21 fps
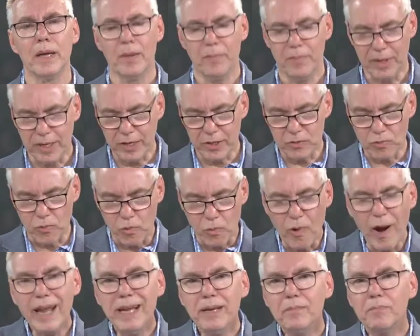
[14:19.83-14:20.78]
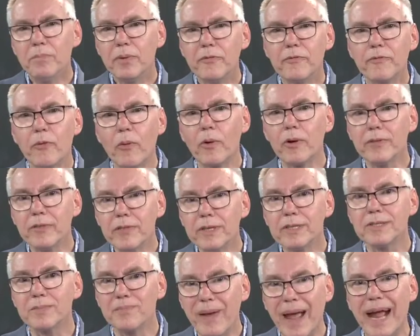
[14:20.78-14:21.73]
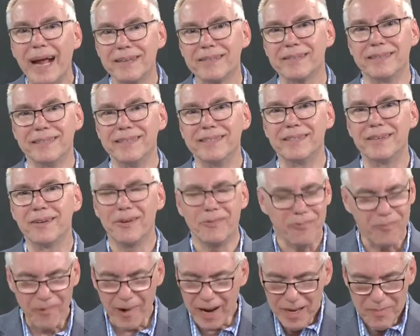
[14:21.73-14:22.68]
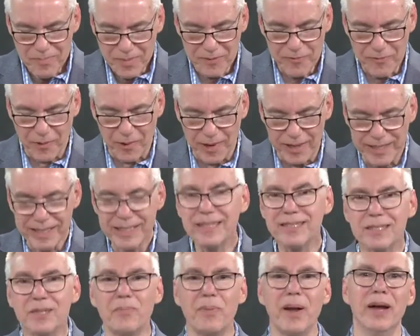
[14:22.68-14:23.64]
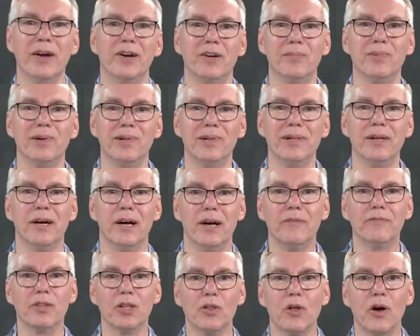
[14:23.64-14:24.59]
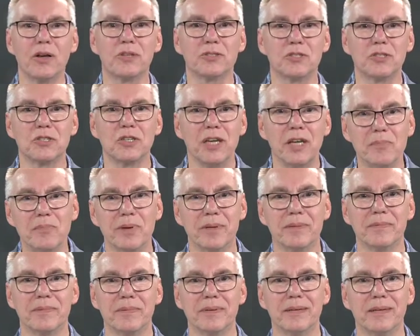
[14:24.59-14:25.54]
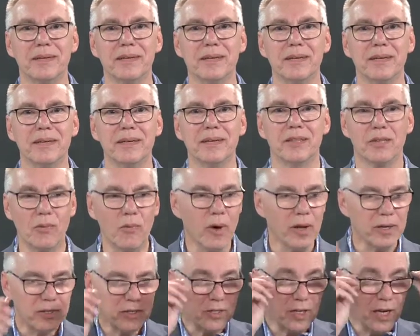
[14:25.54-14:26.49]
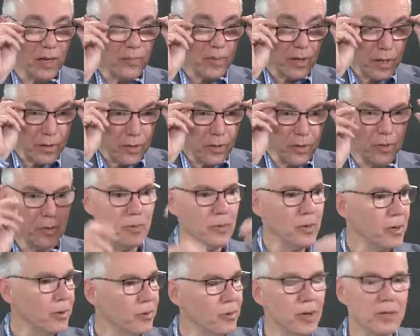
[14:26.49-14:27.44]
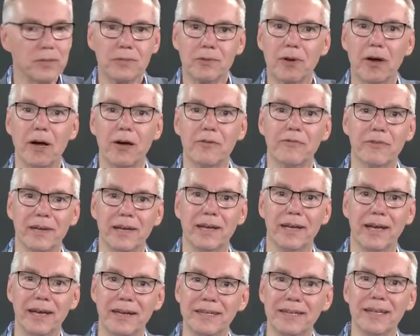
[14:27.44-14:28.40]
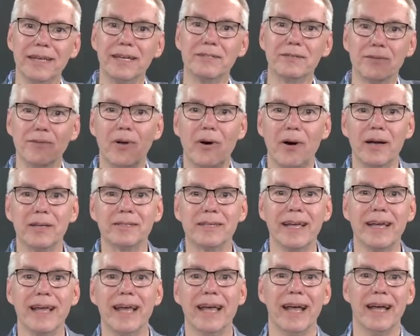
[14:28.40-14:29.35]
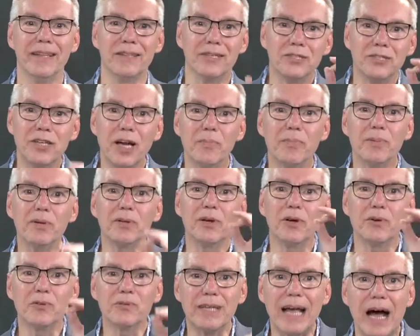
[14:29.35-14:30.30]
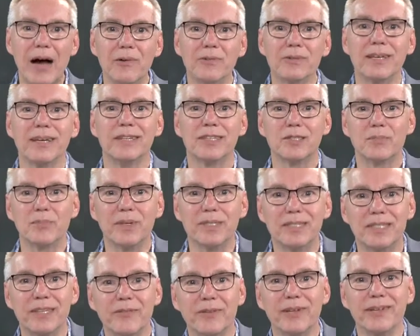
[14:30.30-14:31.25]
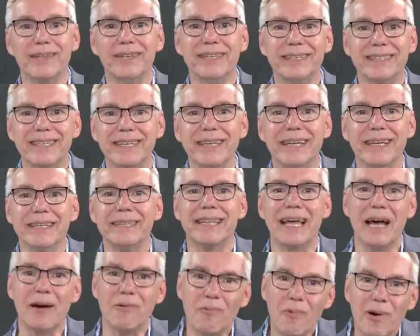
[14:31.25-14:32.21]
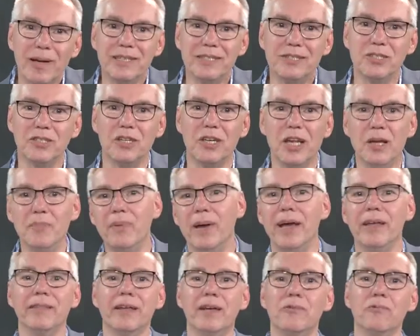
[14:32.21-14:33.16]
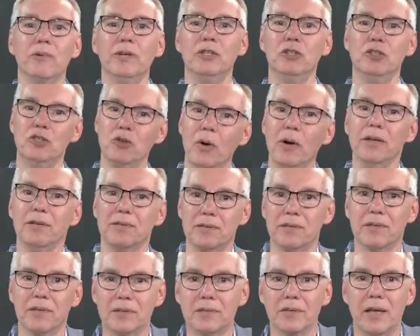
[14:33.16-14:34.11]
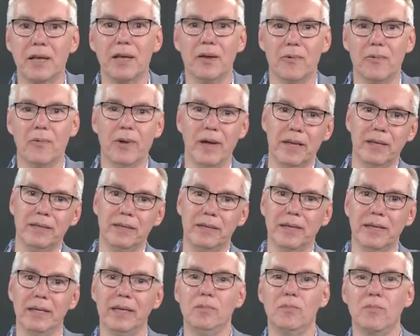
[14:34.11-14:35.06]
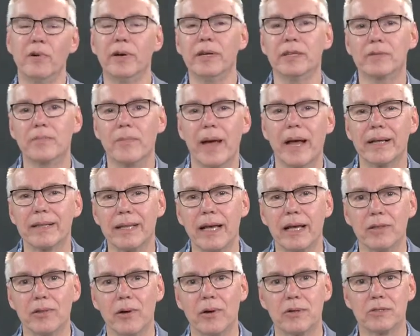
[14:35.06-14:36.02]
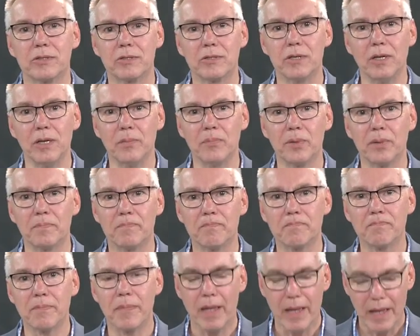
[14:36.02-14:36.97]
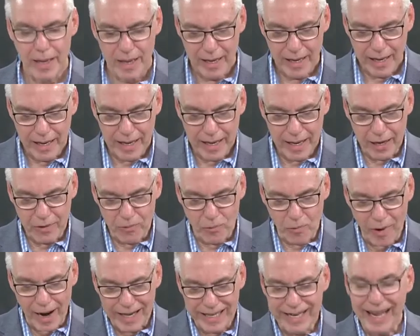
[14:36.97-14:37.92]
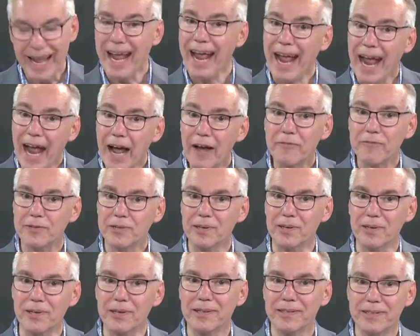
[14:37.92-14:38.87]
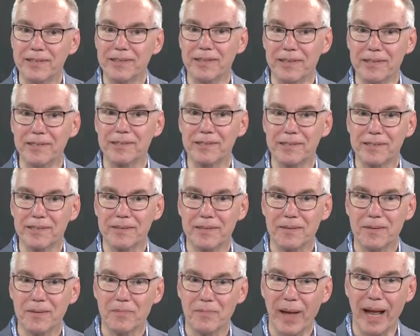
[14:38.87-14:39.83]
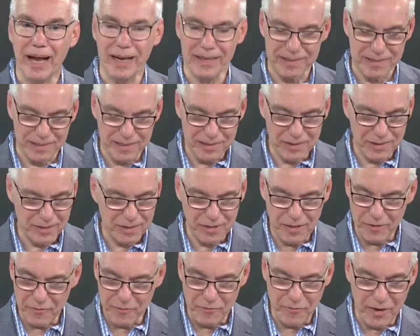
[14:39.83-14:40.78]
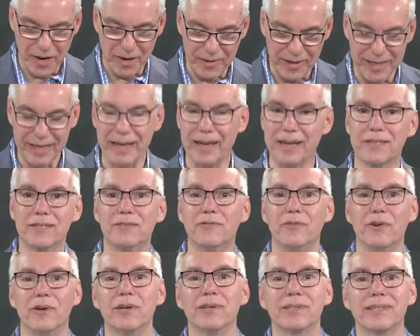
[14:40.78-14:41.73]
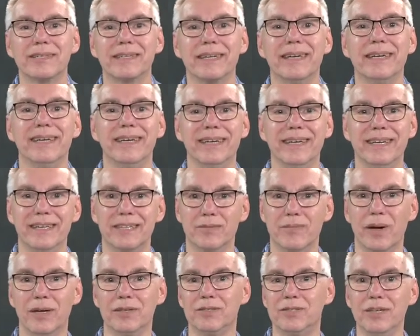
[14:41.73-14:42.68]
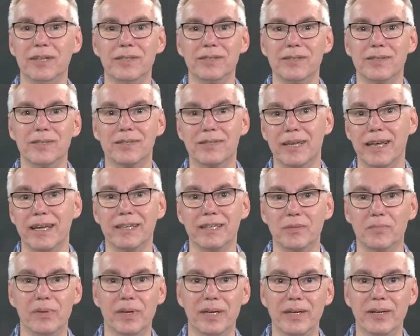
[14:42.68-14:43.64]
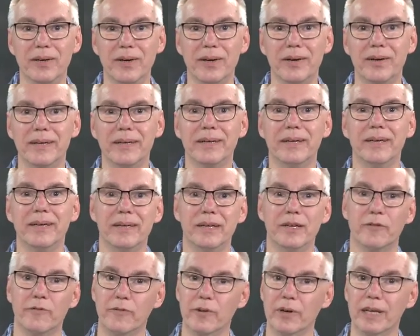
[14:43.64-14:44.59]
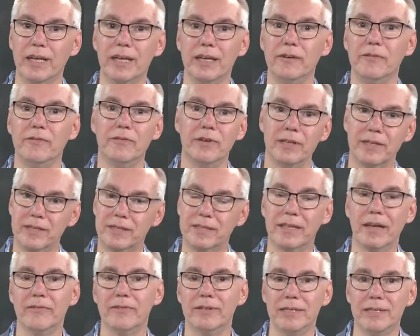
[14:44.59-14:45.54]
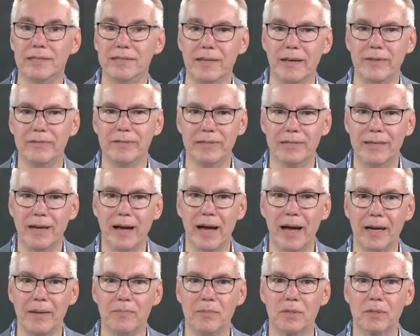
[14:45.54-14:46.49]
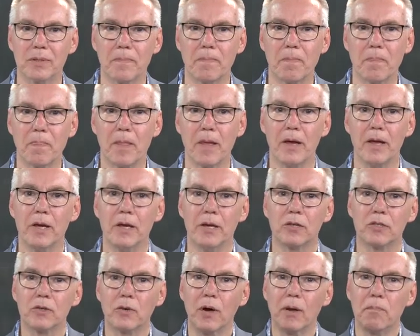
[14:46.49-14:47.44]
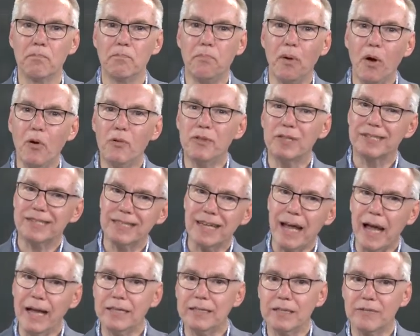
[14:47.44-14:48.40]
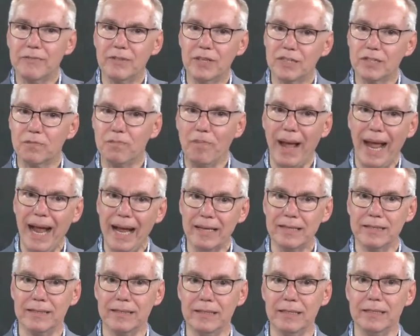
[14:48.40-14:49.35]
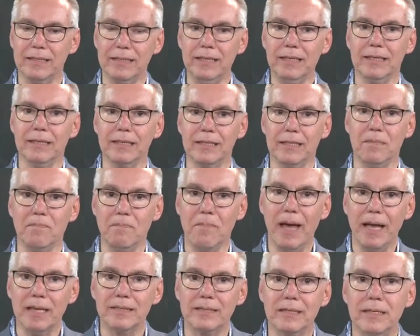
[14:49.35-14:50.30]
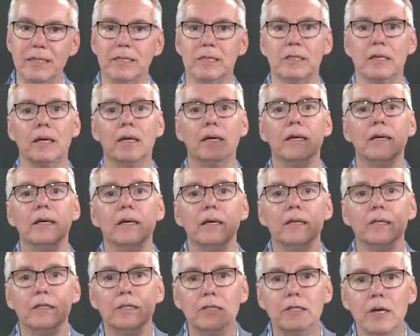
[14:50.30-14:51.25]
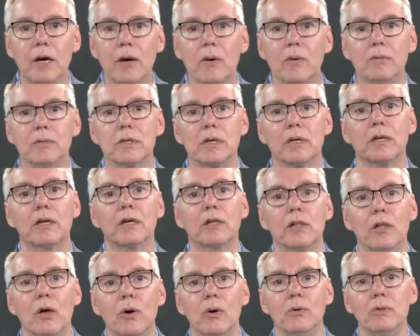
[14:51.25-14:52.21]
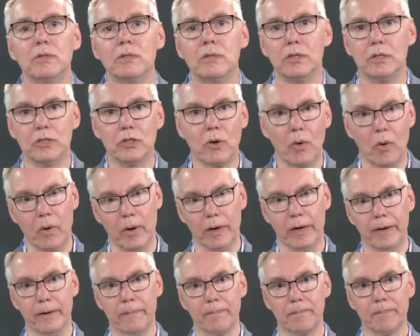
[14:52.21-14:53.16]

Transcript: Because right before this passage, right before it, is the parable of the lost sheep. The one sheep who runs off and gets lost, and the shepherd goes out specifically to get that one sheep and then rejoices when he brings back that lost sheep. And right after this passage, the very next verse is about Jesus saying to Peter, "Forgive 77 times." So on both sides of this passage is the message, don't close the door.